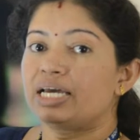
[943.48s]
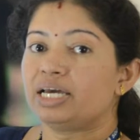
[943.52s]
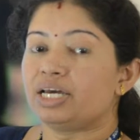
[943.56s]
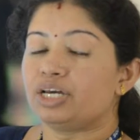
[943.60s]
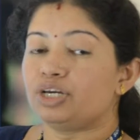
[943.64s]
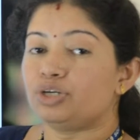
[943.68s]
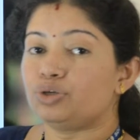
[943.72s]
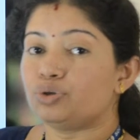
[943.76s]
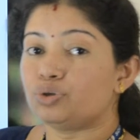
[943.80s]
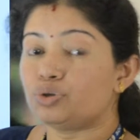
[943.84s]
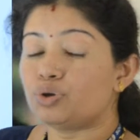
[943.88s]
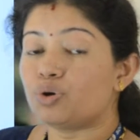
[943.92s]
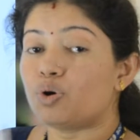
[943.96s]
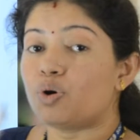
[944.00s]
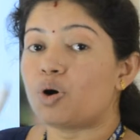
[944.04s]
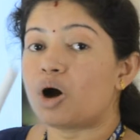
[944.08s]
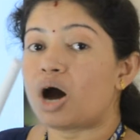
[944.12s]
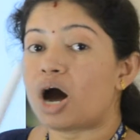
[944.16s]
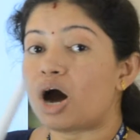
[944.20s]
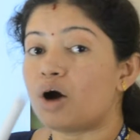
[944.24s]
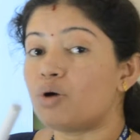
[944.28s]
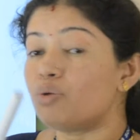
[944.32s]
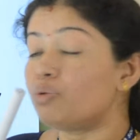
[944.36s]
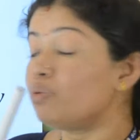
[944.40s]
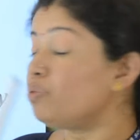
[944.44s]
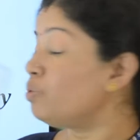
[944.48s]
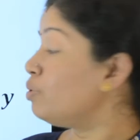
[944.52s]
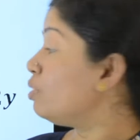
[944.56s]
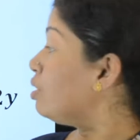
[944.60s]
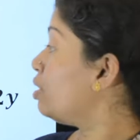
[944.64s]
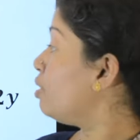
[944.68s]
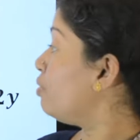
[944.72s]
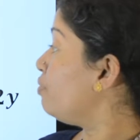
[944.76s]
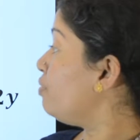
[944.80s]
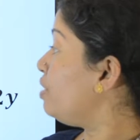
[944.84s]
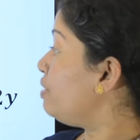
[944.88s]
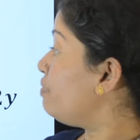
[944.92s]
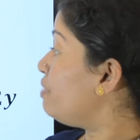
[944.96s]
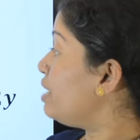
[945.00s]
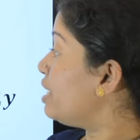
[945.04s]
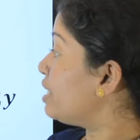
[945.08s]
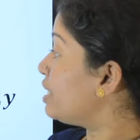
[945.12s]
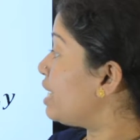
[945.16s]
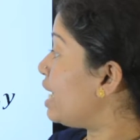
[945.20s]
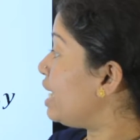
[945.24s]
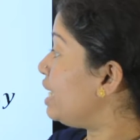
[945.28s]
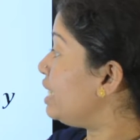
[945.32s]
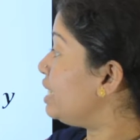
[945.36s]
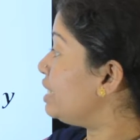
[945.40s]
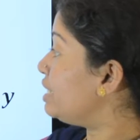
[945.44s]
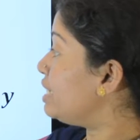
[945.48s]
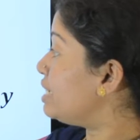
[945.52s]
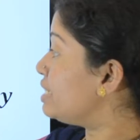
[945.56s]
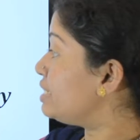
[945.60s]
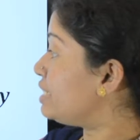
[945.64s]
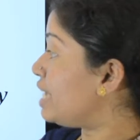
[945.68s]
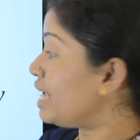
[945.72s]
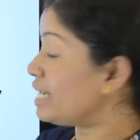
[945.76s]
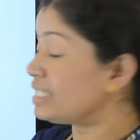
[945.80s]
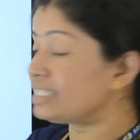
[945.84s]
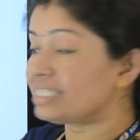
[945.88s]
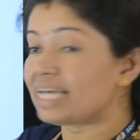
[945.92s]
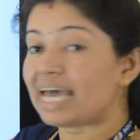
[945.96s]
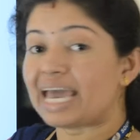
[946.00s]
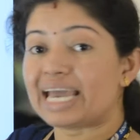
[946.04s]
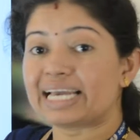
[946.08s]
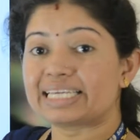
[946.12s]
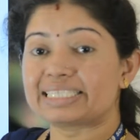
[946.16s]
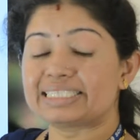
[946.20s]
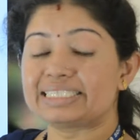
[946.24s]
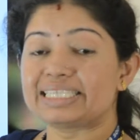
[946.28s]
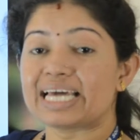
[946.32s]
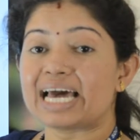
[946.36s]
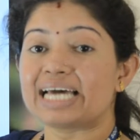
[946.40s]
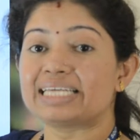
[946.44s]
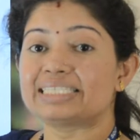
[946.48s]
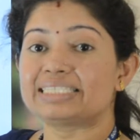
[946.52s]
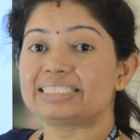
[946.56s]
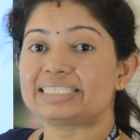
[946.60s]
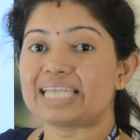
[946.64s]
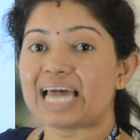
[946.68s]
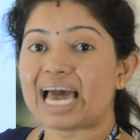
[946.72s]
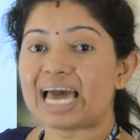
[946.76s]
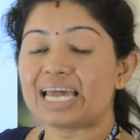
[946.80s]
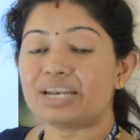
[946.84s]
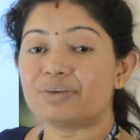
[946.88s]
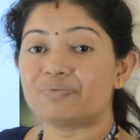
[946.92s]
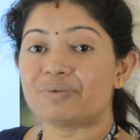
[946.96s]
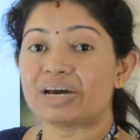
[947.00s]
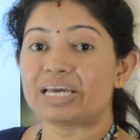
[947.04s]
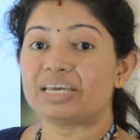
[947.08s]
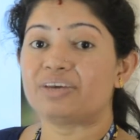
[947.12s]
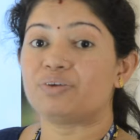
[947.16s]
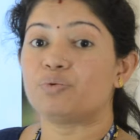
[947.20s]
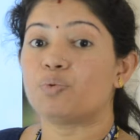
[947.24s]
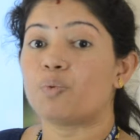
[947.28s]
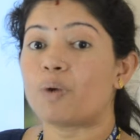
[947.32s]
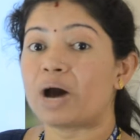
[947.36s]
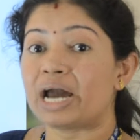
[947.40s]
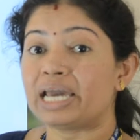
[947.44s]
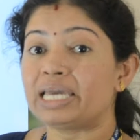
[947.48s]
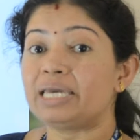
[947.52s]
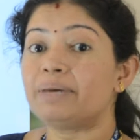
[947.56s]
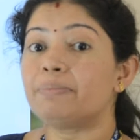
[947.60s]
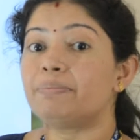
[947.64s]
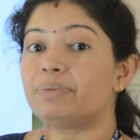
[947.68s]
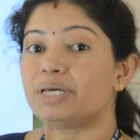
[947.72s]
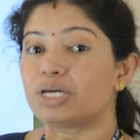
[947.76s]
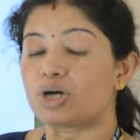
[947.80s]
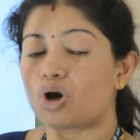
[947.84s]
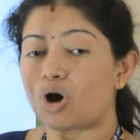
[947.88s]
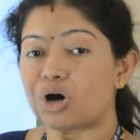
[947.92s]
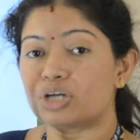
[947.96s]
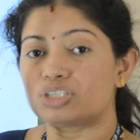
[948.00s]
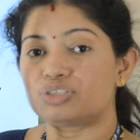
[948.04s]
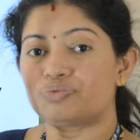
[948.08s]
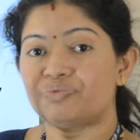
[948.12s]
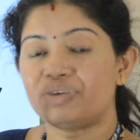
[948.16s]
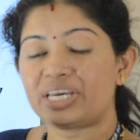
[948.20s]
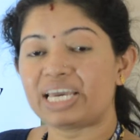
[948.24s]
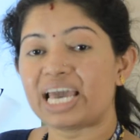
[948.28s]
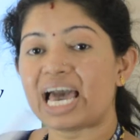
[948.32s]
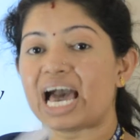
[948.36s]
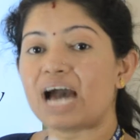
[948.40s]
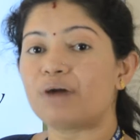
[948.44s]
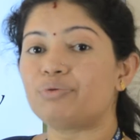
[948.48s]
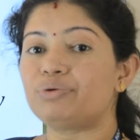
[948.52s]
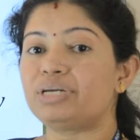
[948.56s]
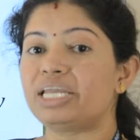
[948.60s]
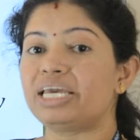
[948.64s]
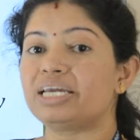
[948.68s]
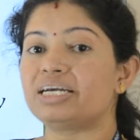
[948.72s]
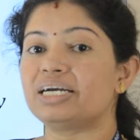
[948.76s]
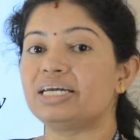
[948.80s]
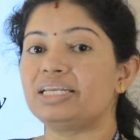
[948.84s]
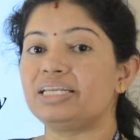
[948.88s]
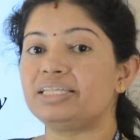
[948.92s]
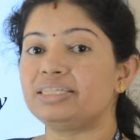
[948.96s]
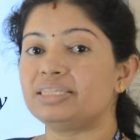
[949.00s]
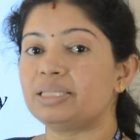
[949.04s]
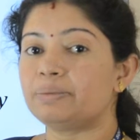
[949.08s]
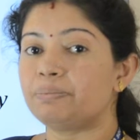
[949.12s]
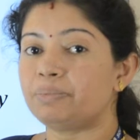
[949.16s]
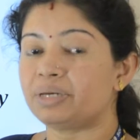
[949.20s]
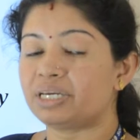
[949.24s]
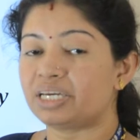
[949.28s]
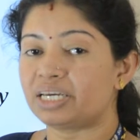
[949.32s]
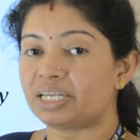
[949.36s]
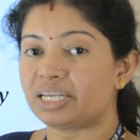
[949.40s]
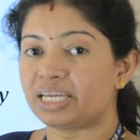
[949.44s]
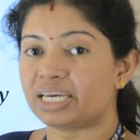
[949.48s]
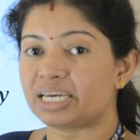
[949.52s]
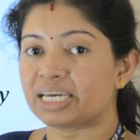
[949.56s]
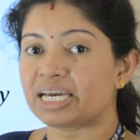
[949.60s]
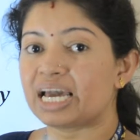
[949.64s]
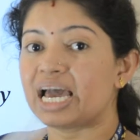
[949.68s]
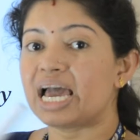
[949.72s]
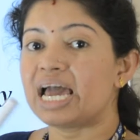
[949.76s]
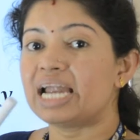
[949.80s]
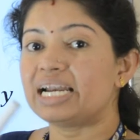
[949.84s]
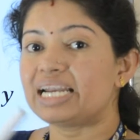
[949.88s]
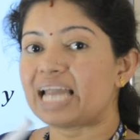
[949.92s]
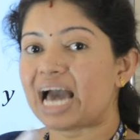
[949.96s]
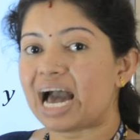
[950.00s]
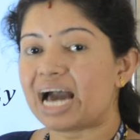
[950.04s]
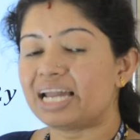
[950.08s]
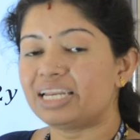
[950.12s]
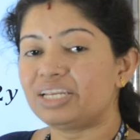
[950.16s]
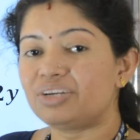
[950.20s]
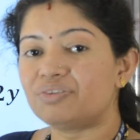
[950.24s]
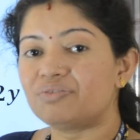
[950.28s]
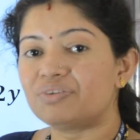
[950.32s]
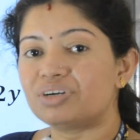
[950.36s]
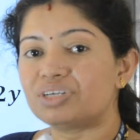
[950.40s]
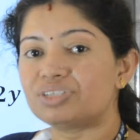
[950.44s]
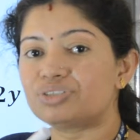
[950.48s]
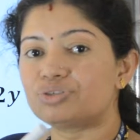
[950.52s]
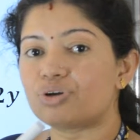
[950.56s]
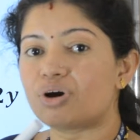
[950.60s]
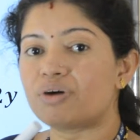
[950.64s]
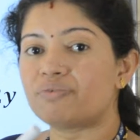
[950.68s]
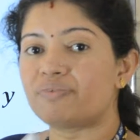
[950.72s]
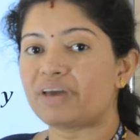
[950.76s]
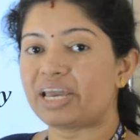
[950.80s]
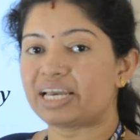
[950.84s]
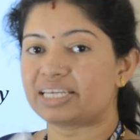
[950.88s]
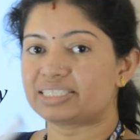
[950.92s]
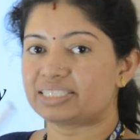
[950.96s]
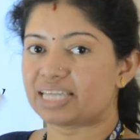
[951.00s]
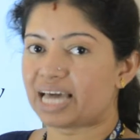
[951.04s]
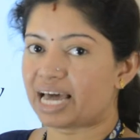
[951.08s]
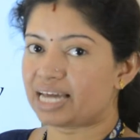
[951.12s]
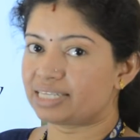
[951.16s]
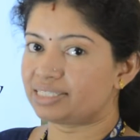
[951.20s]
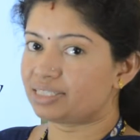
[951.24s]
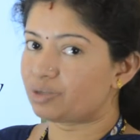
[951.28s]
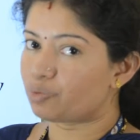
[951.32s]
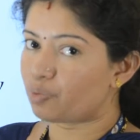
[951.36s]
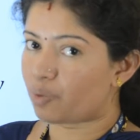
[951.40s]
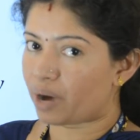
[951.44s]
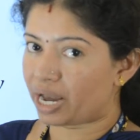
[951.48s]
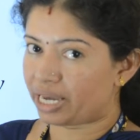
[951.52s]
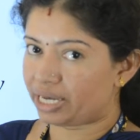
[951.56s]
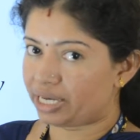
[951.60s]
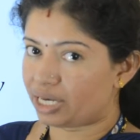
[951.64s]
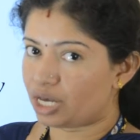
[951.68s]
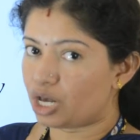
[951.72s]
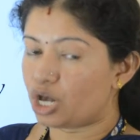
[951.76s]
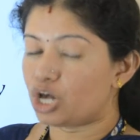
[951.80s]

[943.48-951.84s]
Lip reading: you know how we will write this x as tan y. Why? Because we have taken in the beginning tan inverse of x as y.